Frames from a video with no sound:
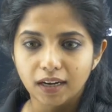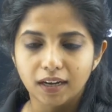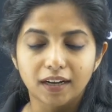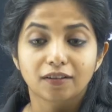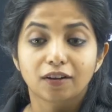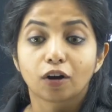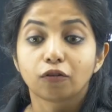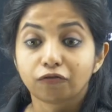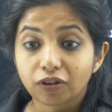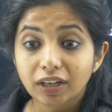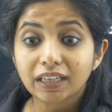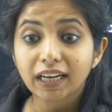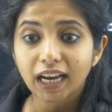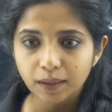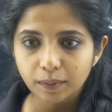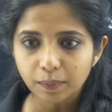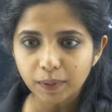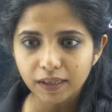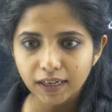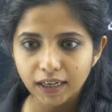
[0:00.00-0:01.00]
a
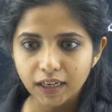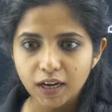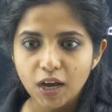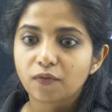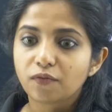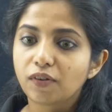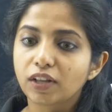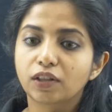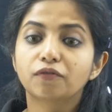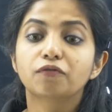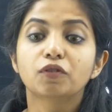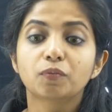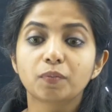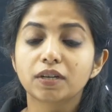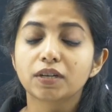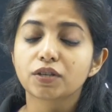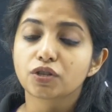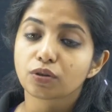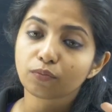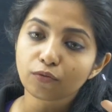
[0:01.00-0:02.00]
fertile period where the
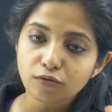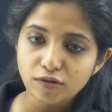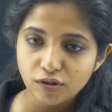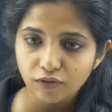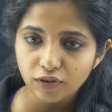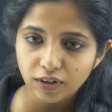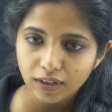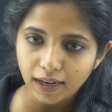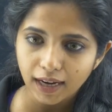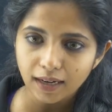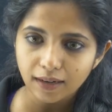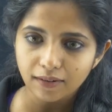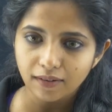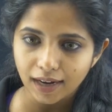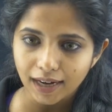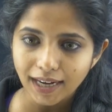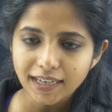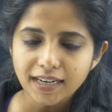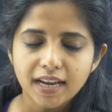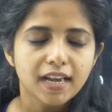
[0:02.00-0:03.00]
woman is the most fertile,
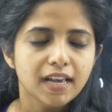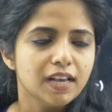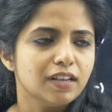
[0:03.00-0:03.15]
right?